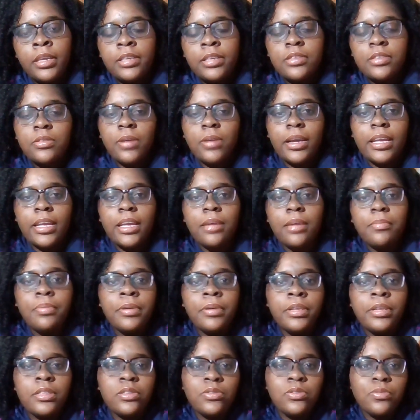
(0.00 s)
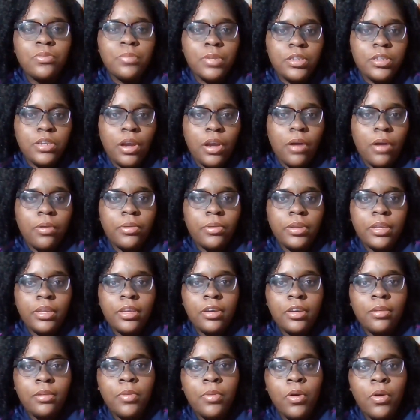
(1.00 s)
So I can't put too much on
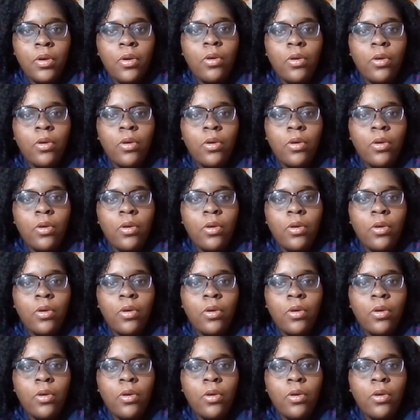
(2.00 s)
him